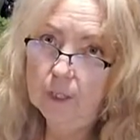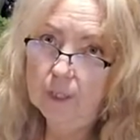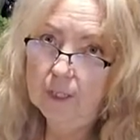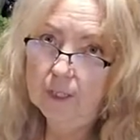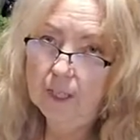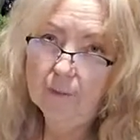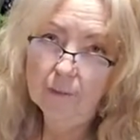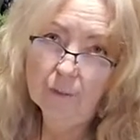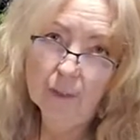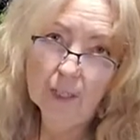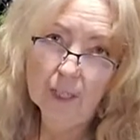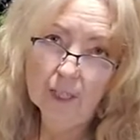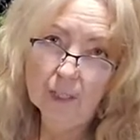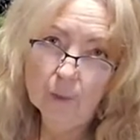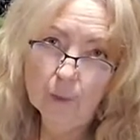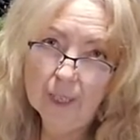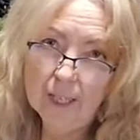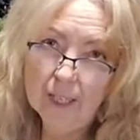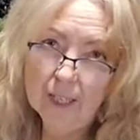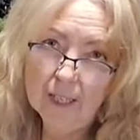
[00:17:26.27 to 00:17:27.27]
because I feel like
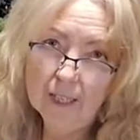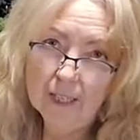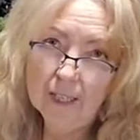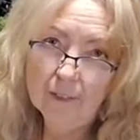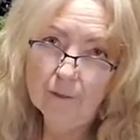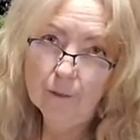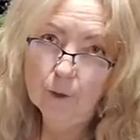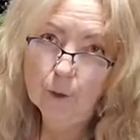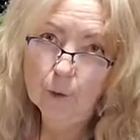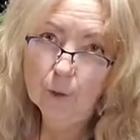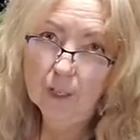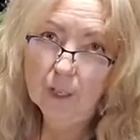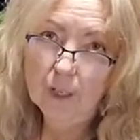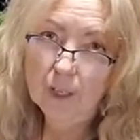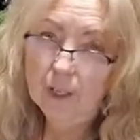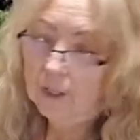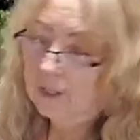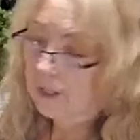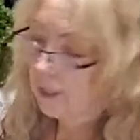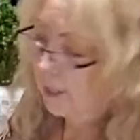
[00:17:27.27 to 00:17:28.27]
we get enough corn in
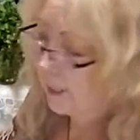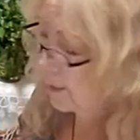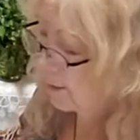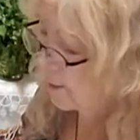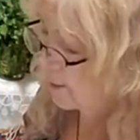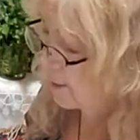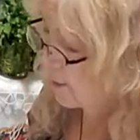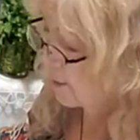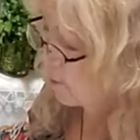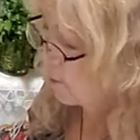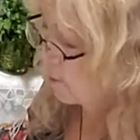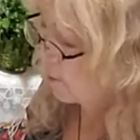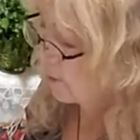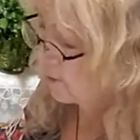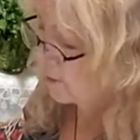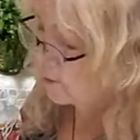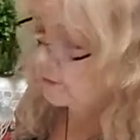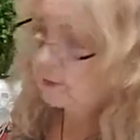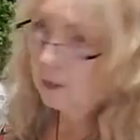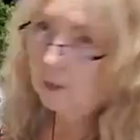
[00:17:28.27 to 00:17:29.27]
our diets, and corn
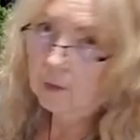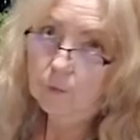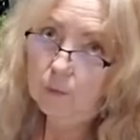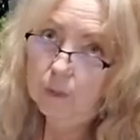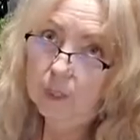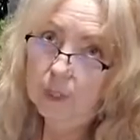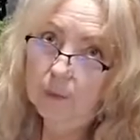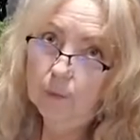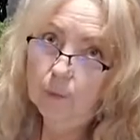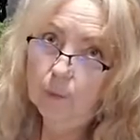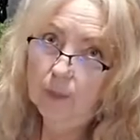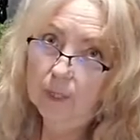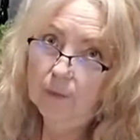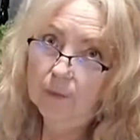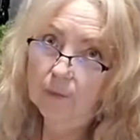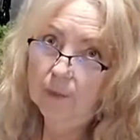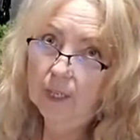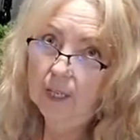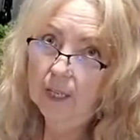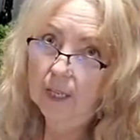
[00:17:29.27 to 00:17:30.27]
is not really one of
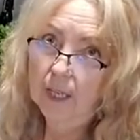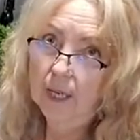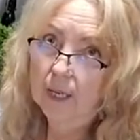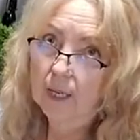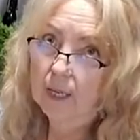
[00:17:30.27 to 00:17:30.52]
the,